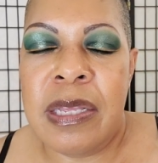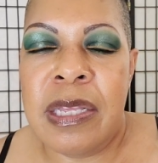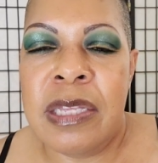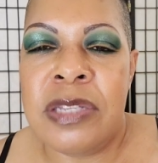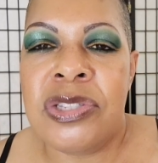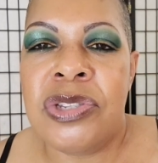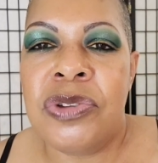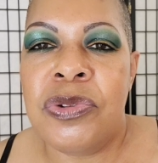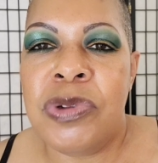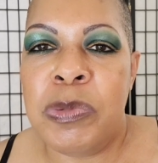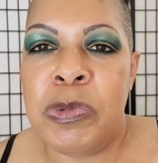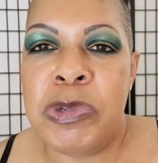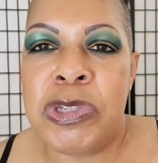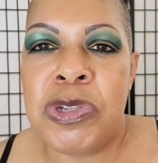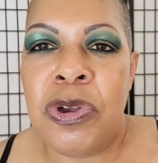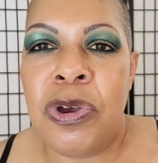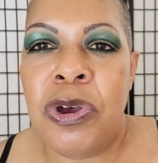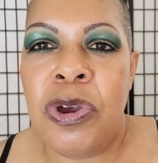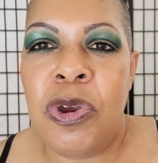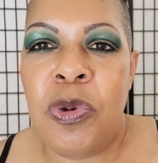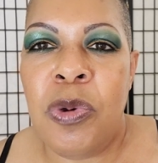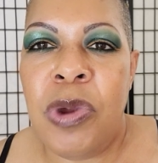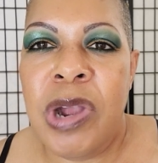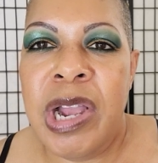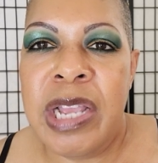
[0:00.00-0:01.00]
And so it was
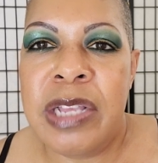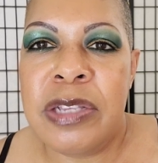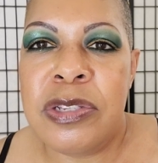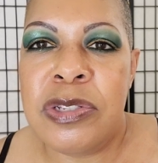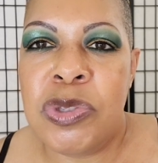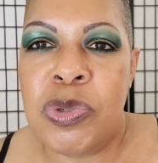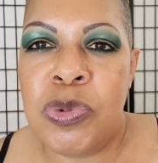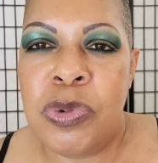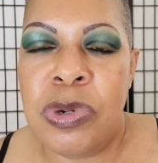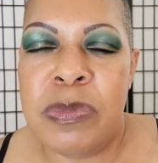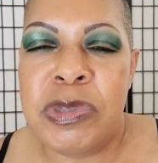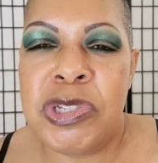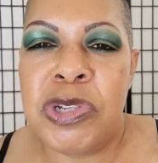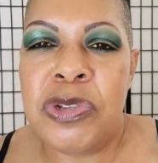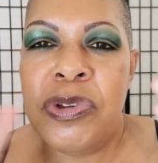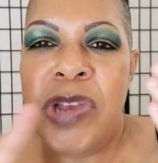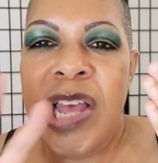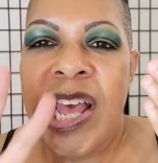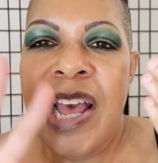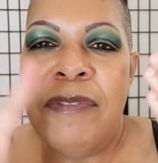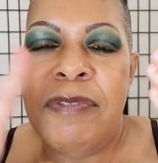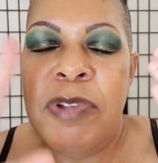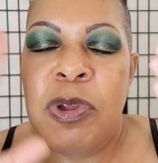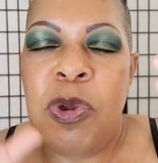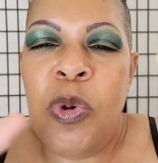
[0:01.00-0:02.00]
called Quiet Storm. So you
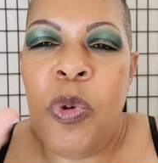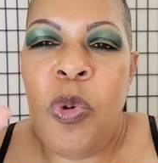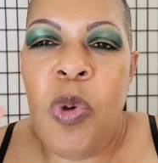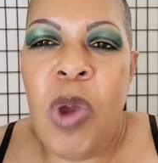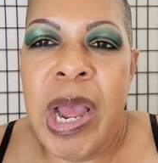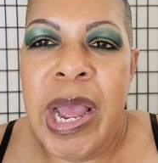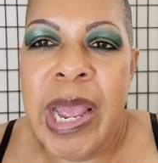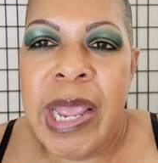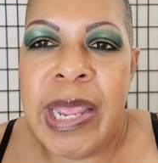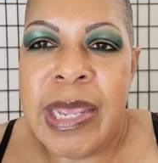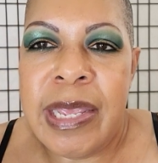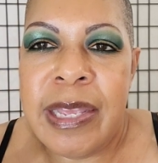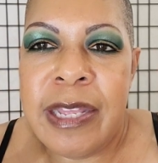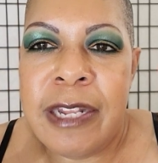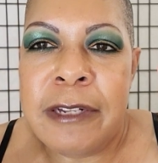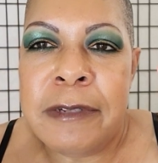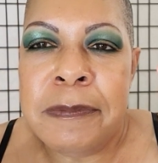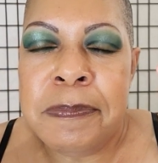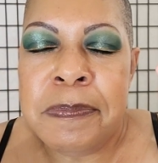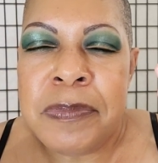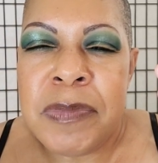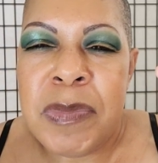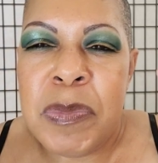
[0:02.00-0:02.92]
have the quiet,